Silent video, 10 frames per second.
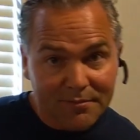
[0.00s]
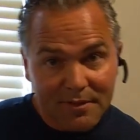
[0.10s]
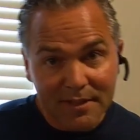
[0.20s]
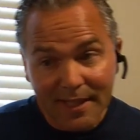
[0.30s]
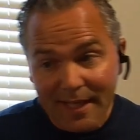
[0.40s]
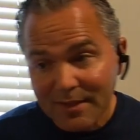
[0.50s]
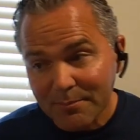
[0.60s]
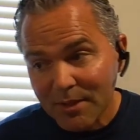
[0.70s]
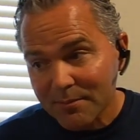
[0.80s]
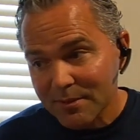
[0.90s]
it here at the
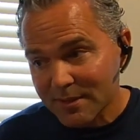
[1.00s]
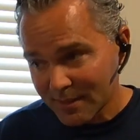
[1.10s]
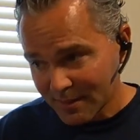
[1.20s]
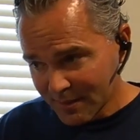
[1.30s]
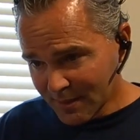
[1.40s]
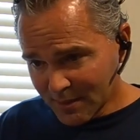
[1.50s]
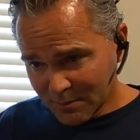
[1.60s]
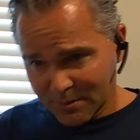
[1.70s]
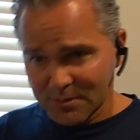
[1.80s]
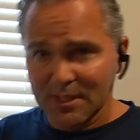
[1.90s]
moment
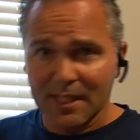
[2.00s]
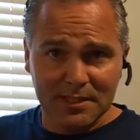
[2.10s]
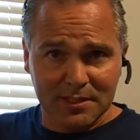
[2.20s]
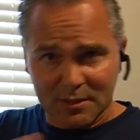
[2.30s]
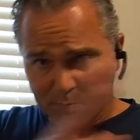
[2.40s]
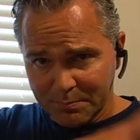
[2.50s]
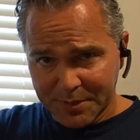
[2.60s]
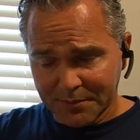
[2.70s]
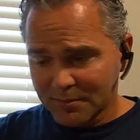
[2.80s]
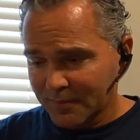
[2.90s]
because I just
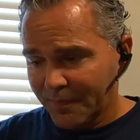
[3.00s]
built